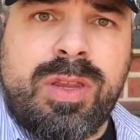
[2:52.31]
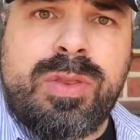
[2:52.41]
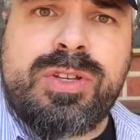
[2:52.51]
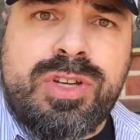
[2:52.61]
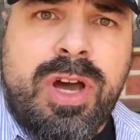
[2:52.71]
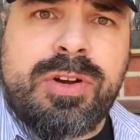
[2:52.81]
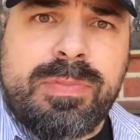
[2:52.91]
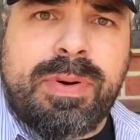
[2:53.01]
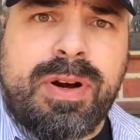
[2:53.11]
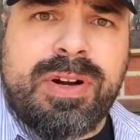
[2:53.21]
The Donner
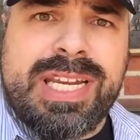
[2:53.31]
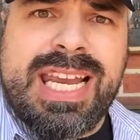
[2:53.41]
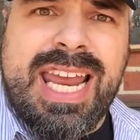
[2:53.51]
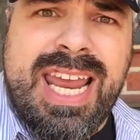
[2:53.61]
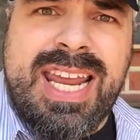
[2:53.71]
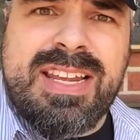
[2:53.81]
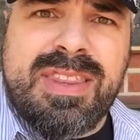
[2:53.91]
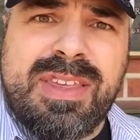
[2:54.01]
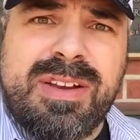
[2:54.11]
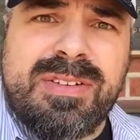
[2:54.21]
Party ate
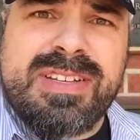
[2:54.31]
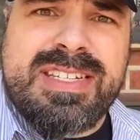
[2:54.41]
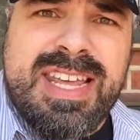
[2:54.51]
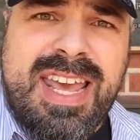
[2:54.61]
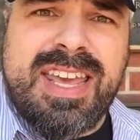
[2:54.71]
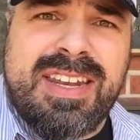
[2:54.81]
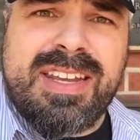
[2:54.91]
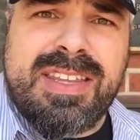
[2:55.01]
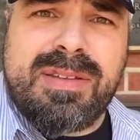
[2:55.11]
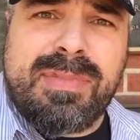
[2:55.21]
their dead
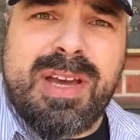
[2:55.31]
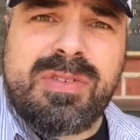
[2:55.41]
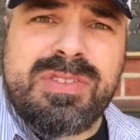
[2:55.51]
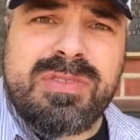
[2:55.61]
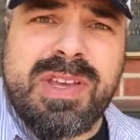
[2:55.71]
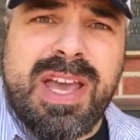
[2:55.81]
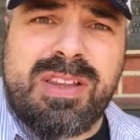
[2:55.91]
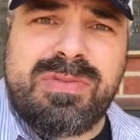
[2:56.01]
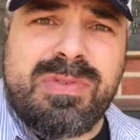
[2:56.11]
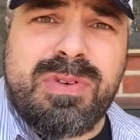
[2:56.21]
in the mountains of
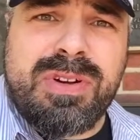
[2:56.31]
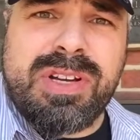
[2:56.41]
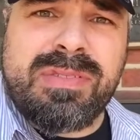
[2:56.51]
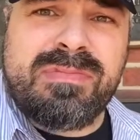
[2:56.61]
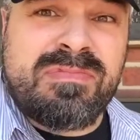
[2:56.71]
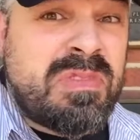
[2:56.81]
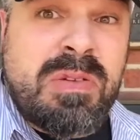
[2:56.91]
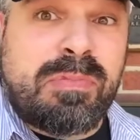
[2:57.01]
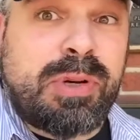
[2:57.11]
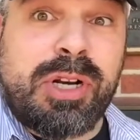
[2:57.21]
California.
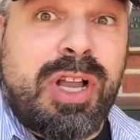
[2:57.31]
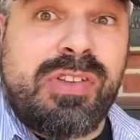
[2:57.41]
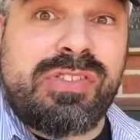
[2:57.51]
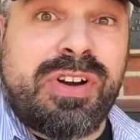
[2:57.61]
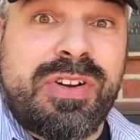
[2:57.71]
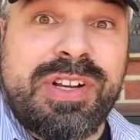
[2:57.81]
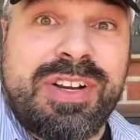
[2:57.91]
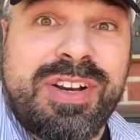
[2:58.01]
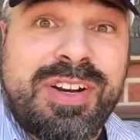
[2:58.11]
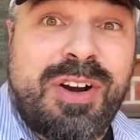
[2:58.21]
But it all
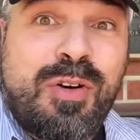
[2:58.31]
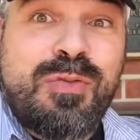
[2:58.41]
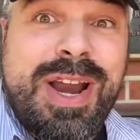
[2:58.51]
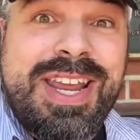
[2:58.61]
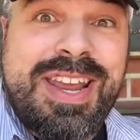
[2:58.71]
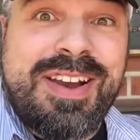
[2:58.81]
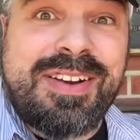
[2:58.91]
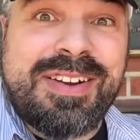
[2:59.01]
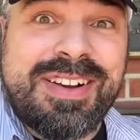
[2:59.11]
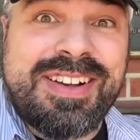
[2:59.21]
started right here.